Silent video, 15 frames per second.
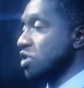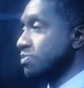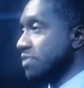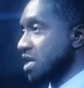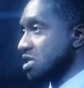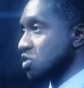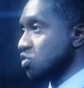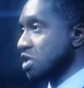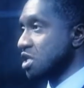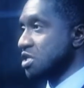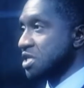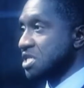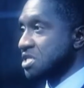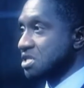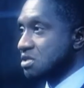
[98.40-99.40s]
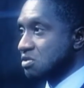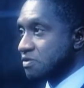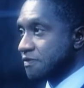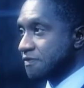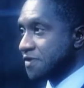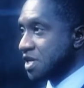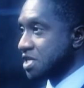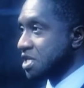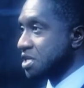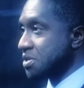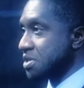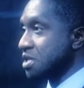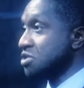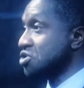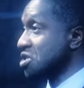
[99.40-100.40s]
Went back to England, they still couldn't find
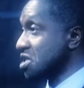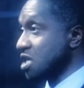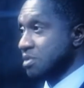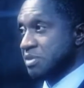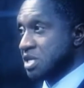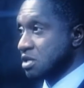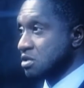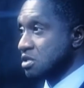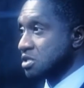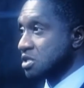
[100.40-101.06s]
anything, just like medical